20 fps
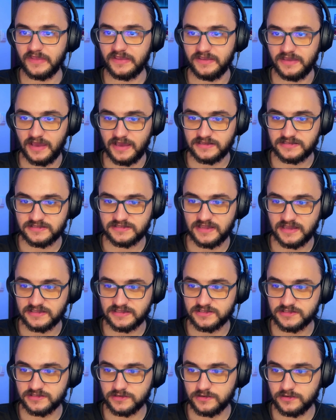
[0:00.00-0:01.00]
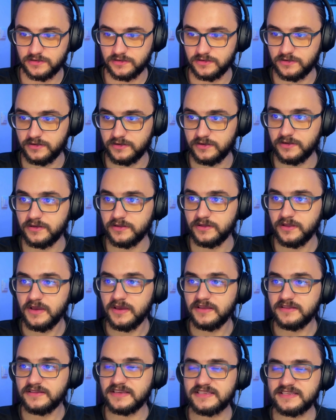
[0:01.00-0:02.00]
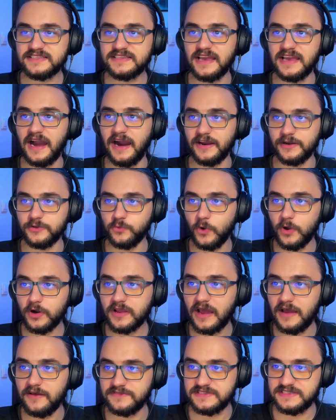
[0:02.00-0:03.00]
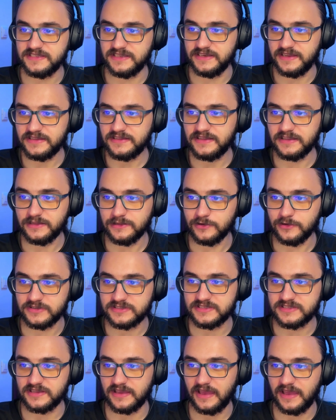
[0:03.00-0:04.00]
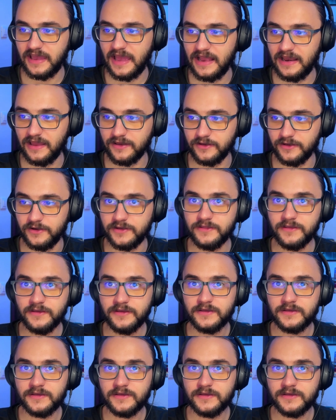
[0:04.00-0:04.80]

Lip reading: Yes, that's good. This is the artwork. I've seen it. It looks hella good.